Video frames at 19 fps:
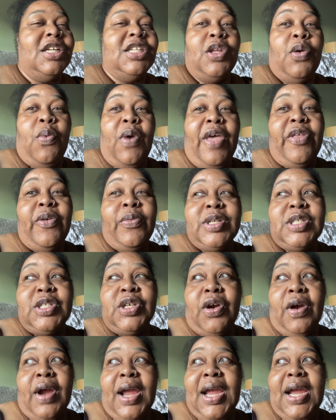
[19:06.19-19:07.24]
The weather was
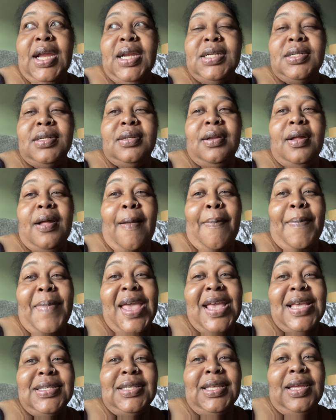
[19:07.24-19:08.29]
great,
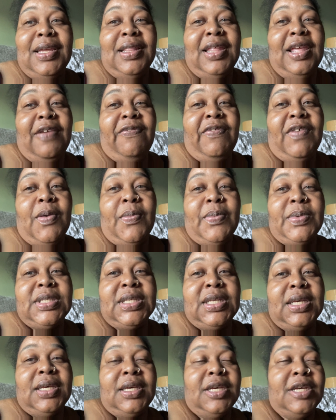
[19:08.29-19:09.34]
amazing. The event was
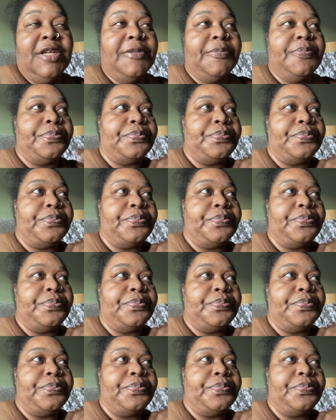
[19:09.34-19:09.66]
good.